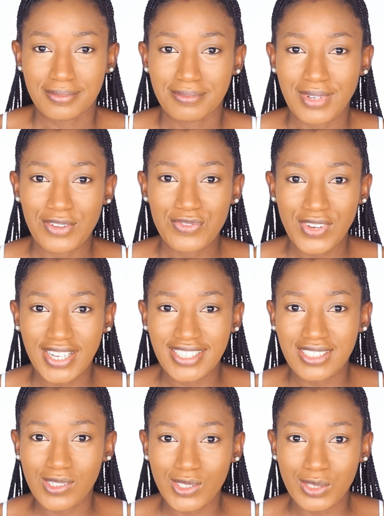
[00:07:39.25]
My
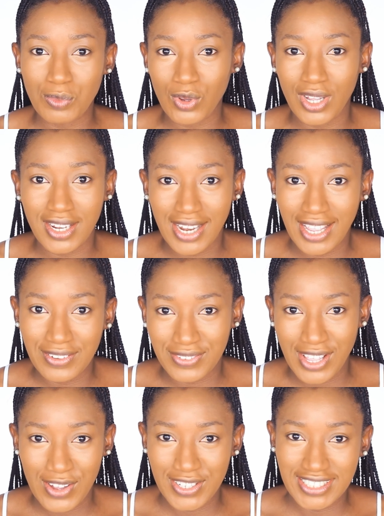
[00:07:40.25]
face looks more alive
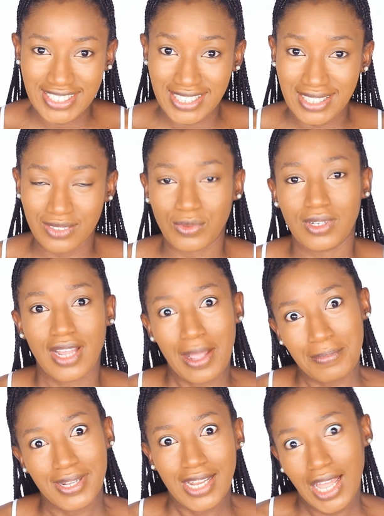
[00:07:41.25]
now, isn't it? Well,
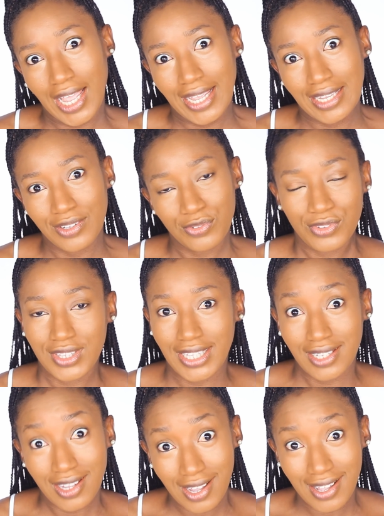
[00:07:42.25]
I'm alive,
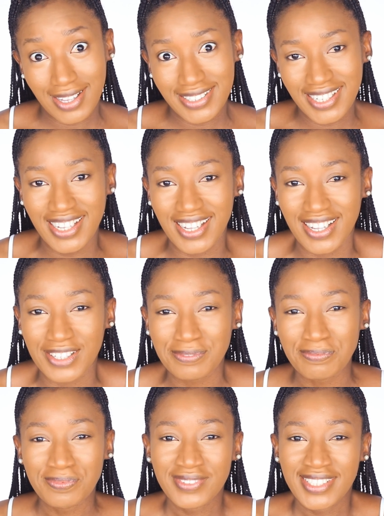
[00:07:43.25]
thank God.
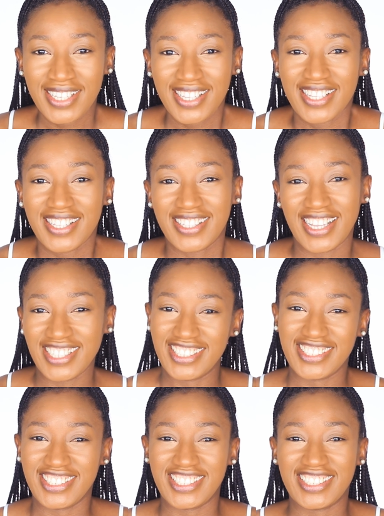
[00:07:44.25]
Thank
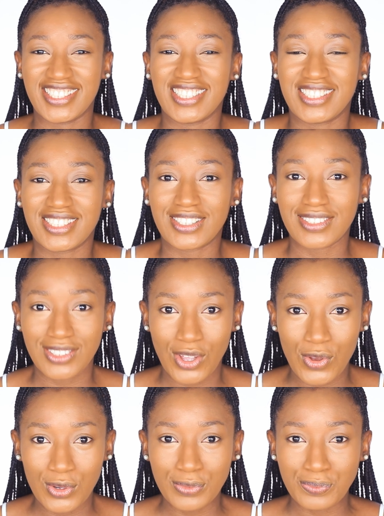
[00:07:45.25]
you, Jesus.
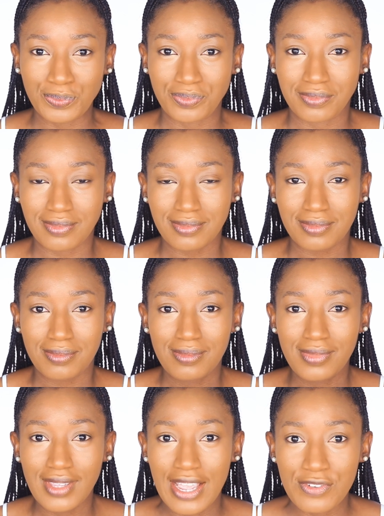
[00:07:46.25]
So
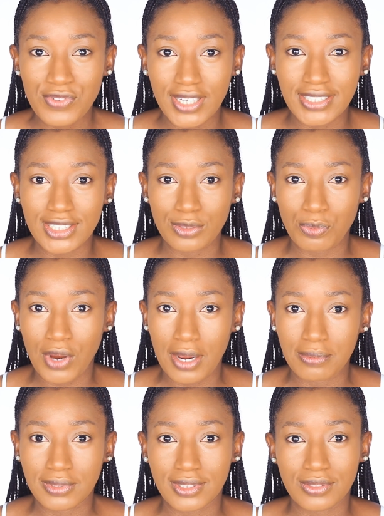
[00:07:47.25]
my face is prepped
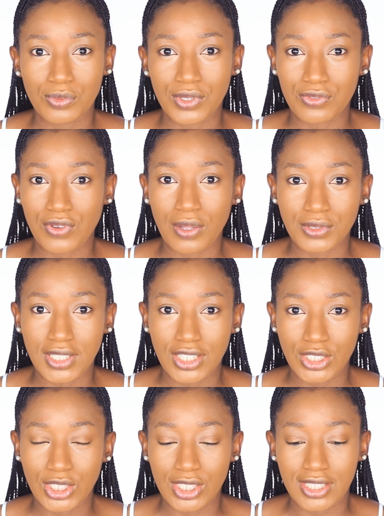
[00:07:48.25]
with
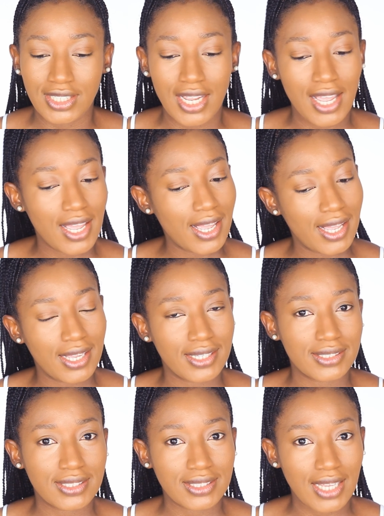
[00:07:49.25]
foundation
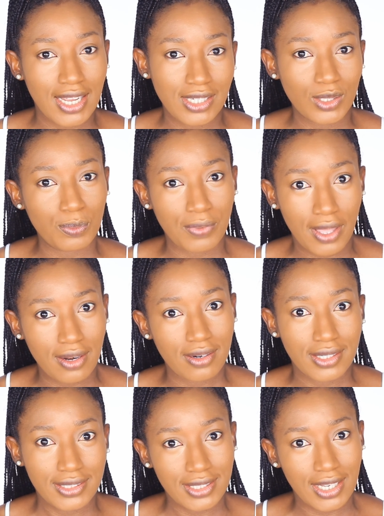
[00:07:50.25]
and I look better,
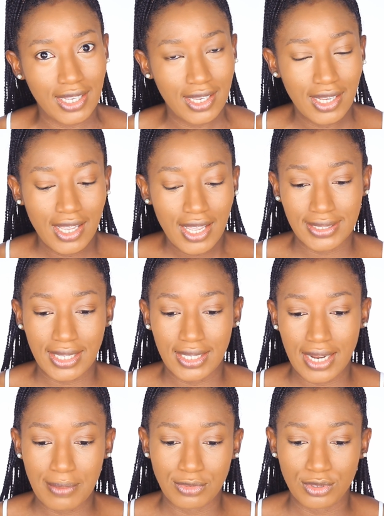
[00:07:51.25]
isn't it? And
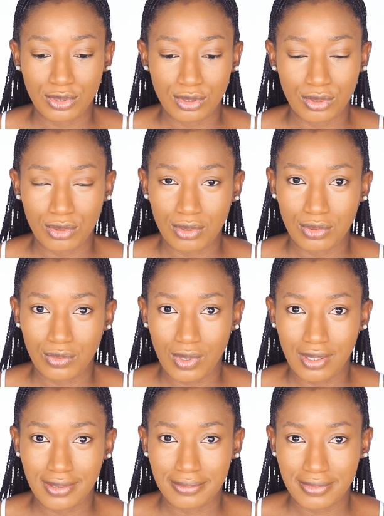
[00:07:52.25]
I'm good to go.
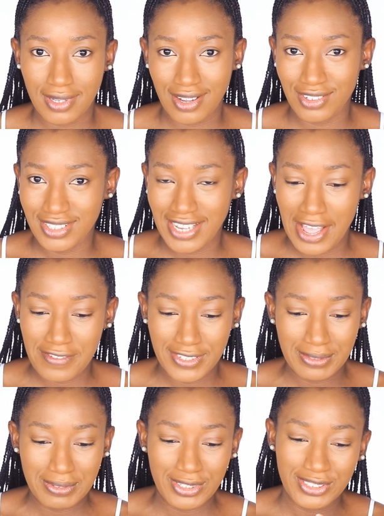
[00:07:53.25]
Well, I only have
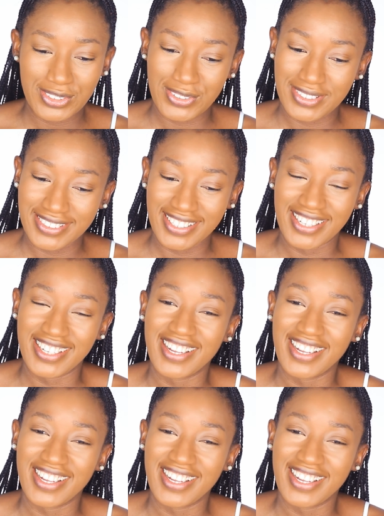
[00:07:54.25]
lip gloss on.